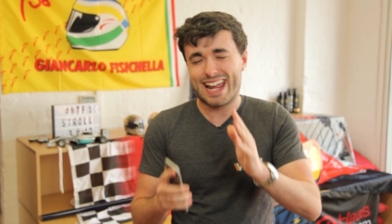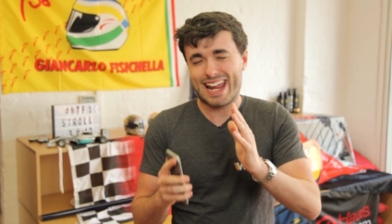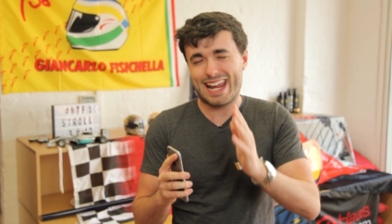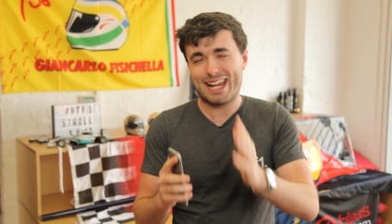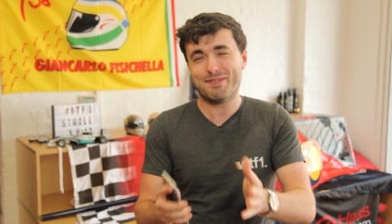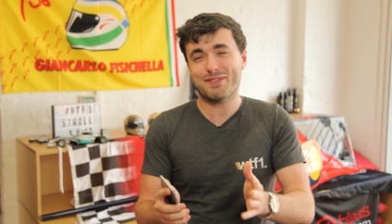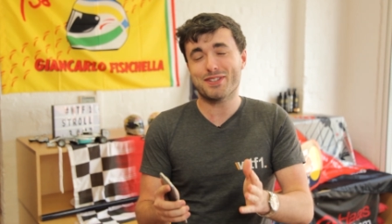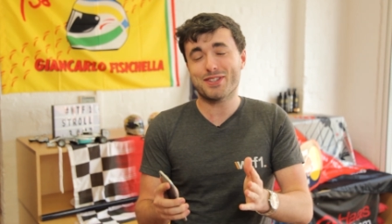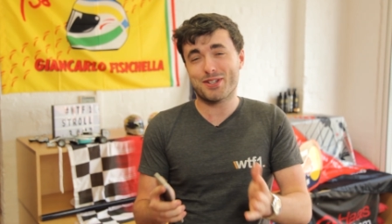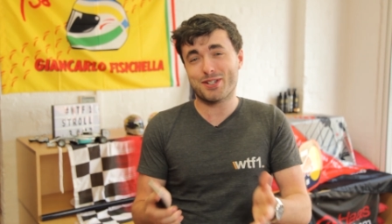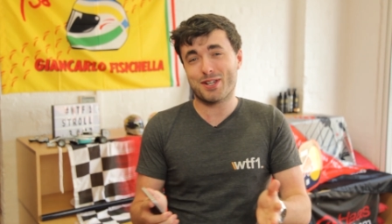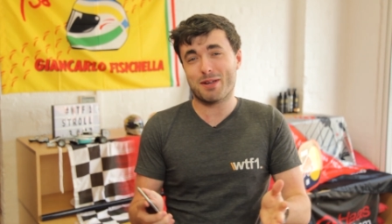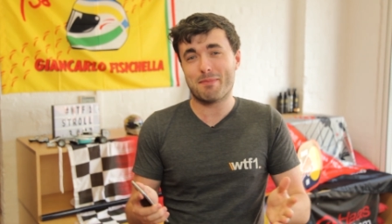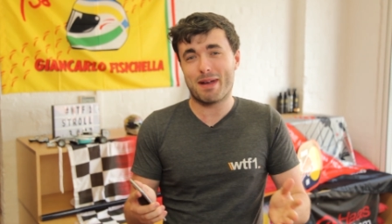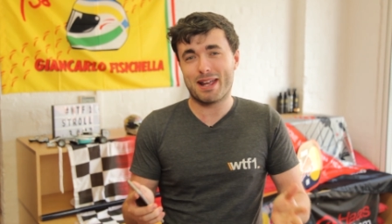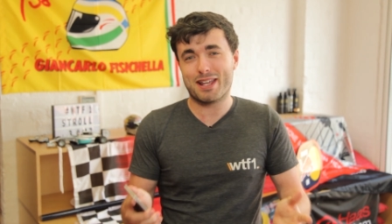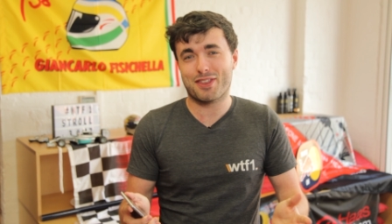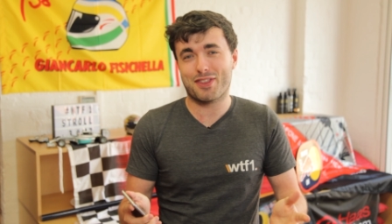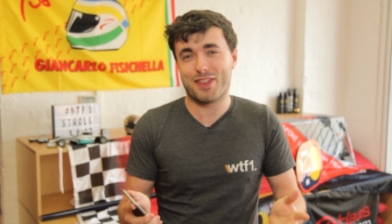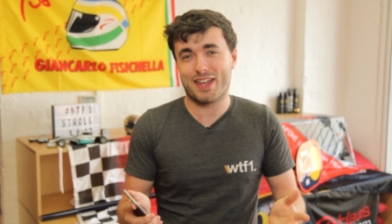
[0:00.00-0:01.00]
even though you
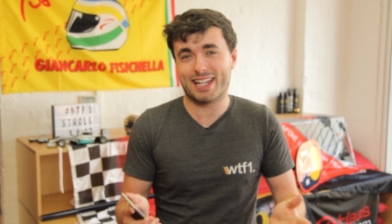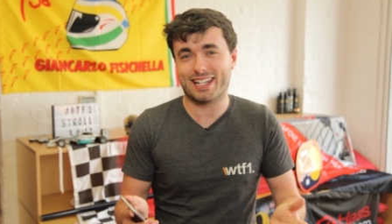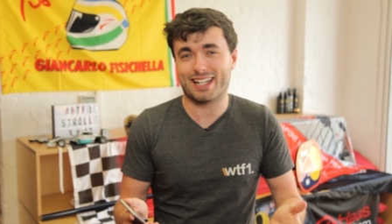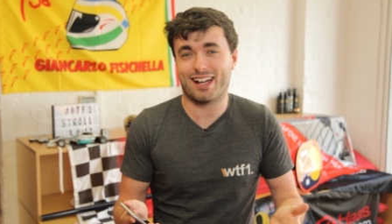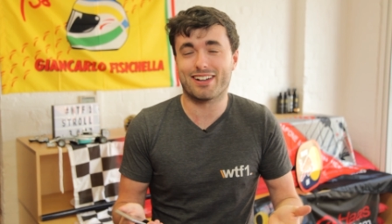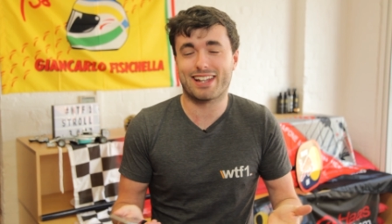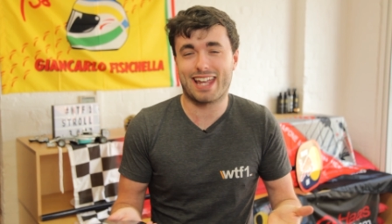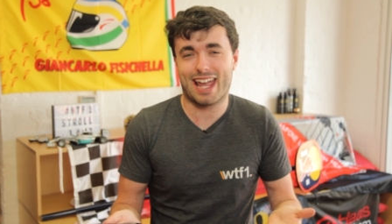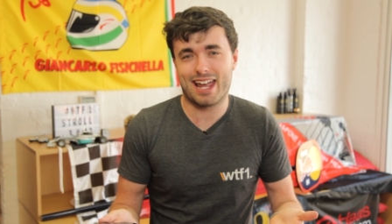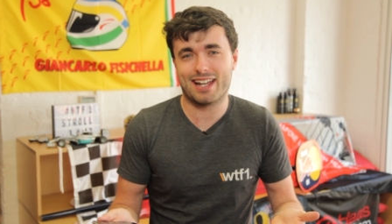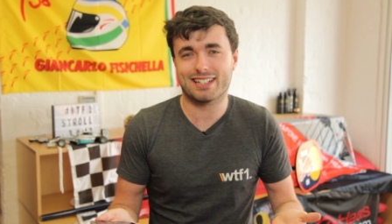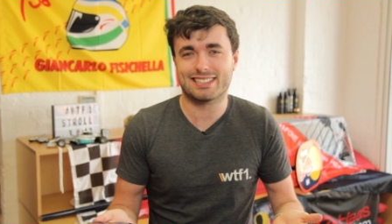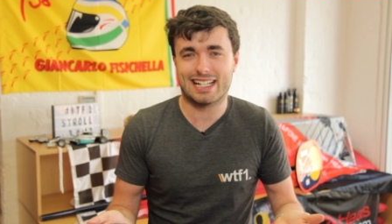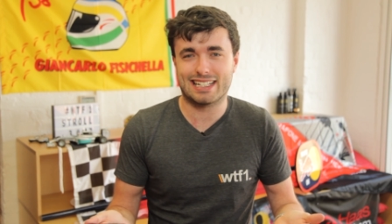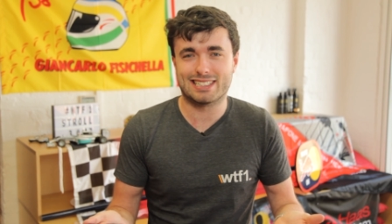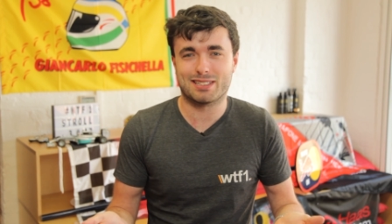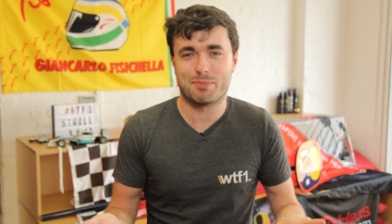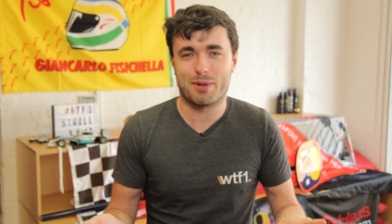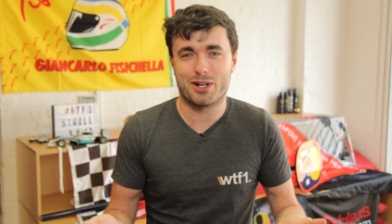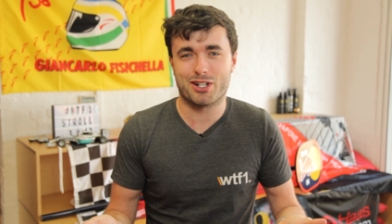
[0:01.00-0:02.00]
may think, okay, it's
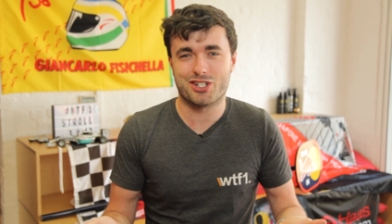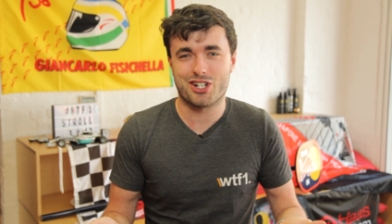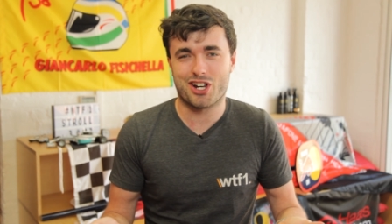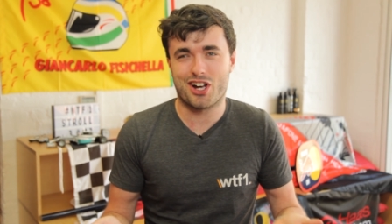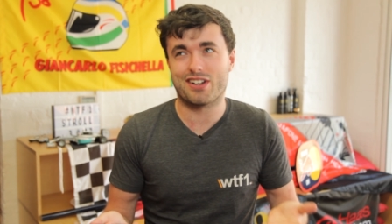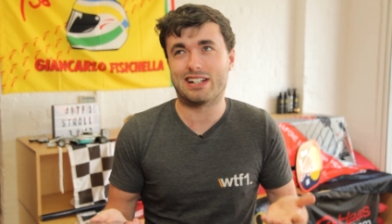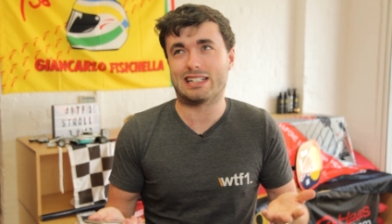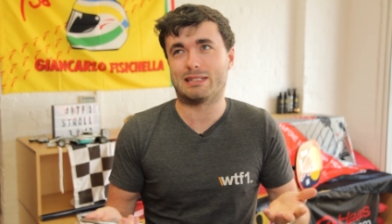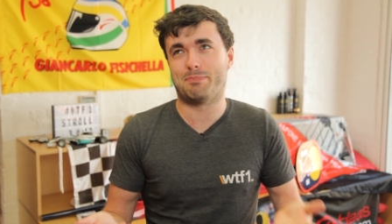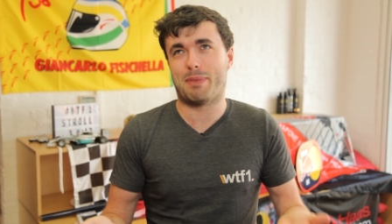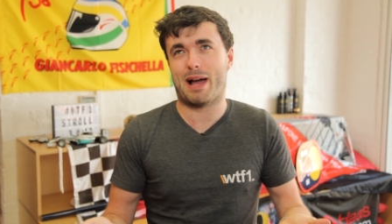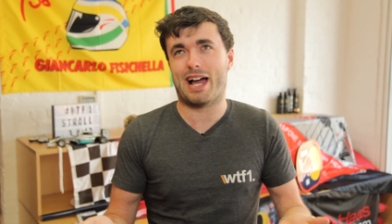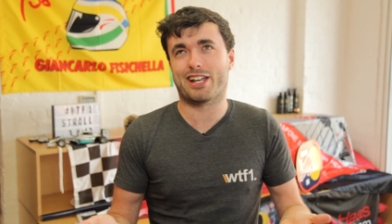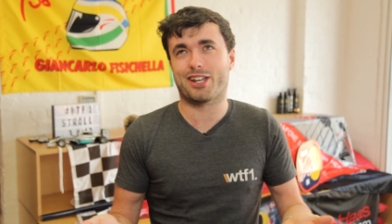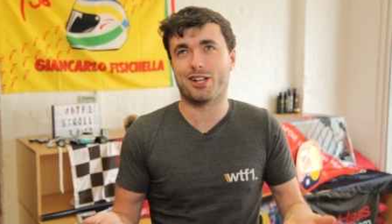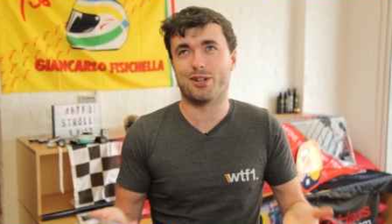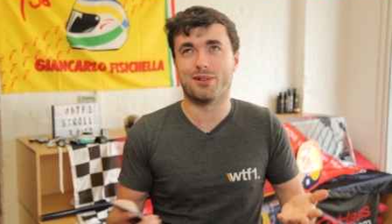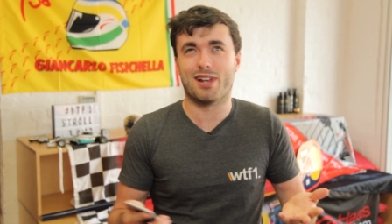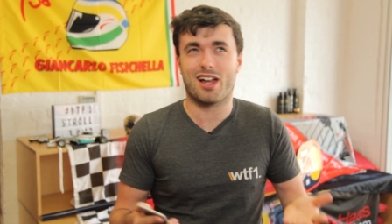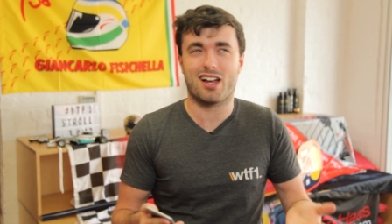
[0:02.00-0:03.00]
Azerbaijan, it's
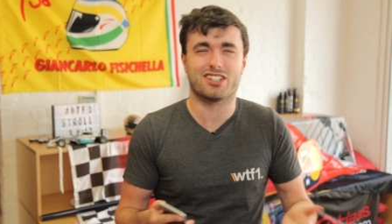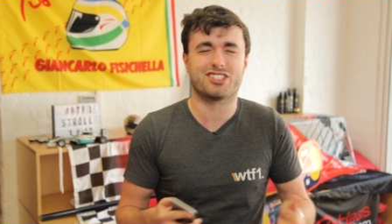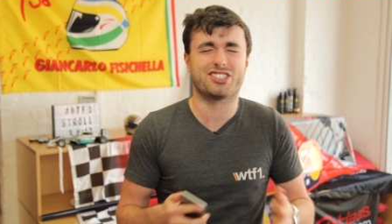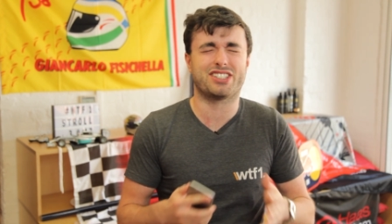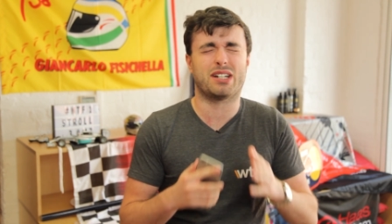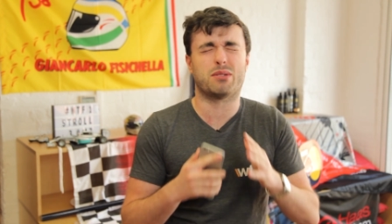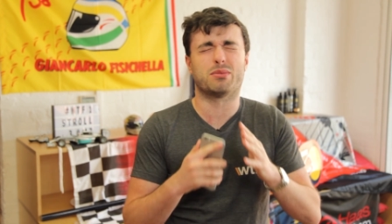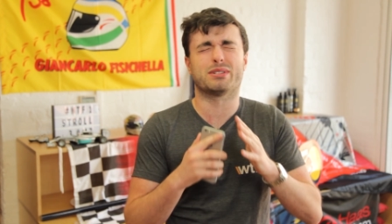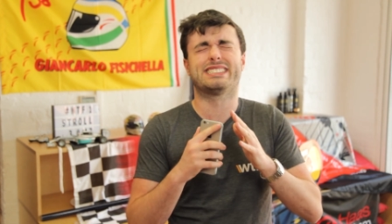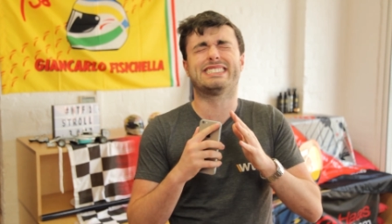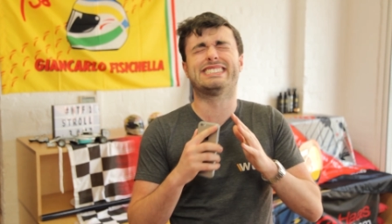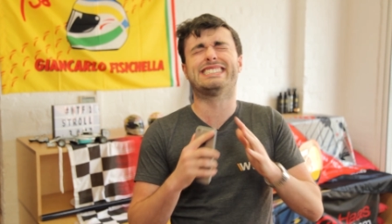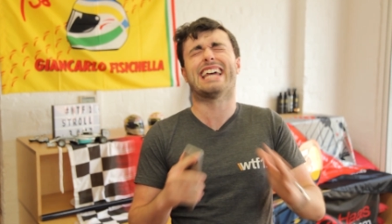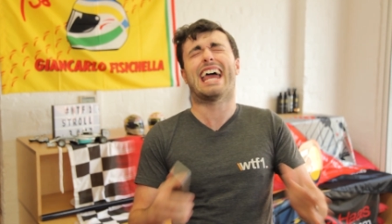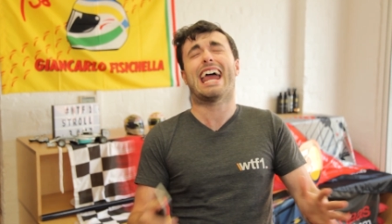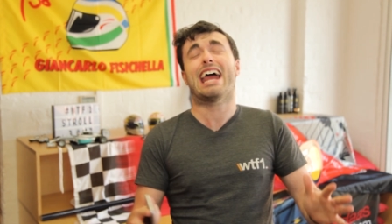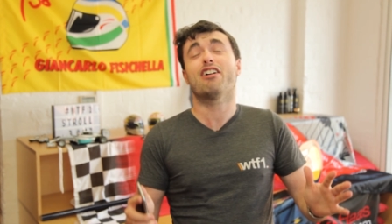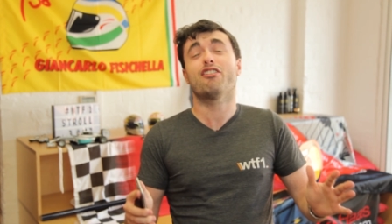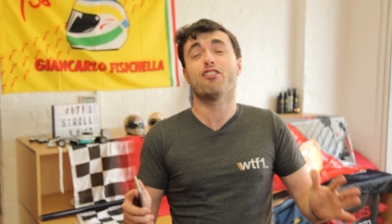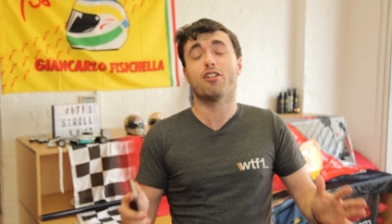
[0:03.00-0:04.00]
Baku, last year was
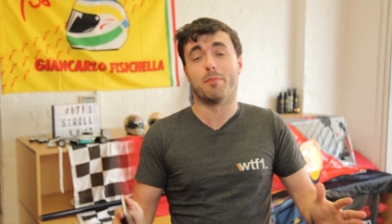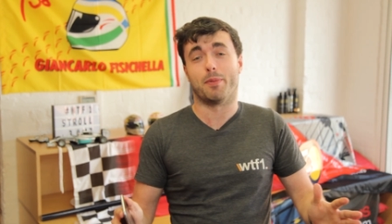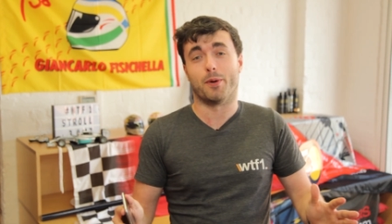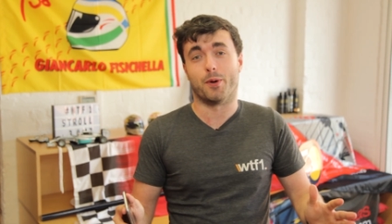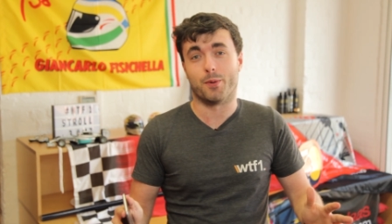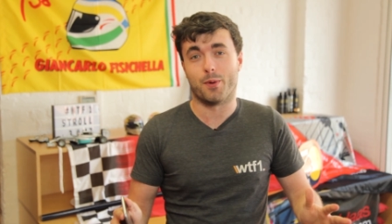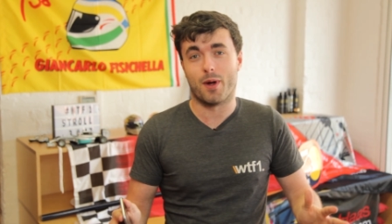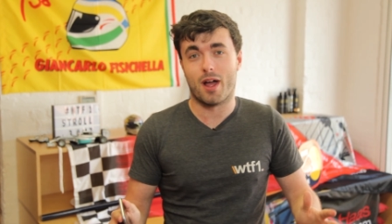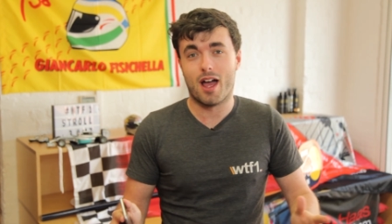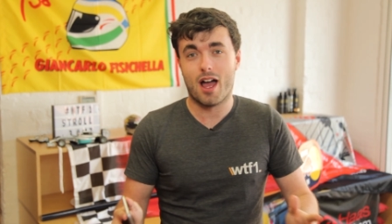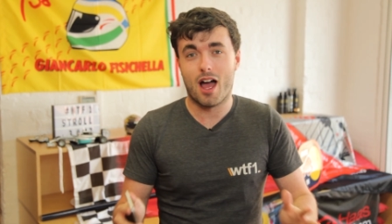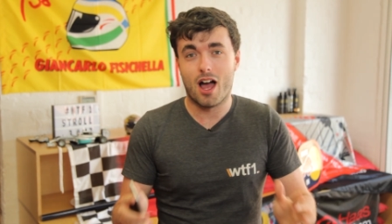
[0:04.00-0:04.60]
terrible,